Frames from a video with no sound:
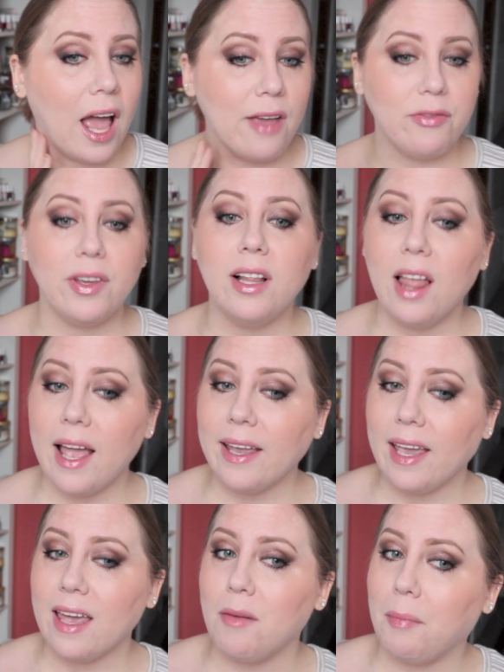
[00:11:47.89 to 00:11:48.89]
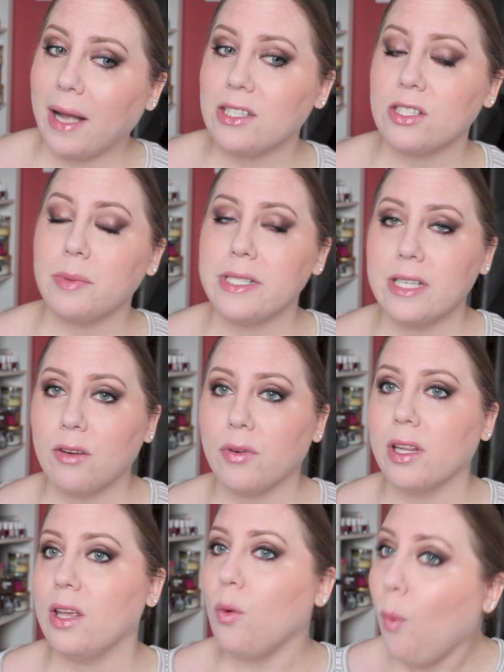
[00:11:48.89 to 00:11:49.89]
I feel like it matches my skin
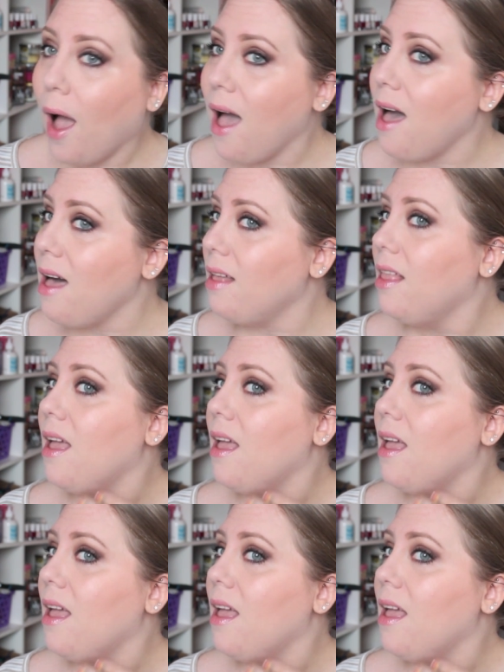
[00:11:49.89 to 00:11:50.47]
really well.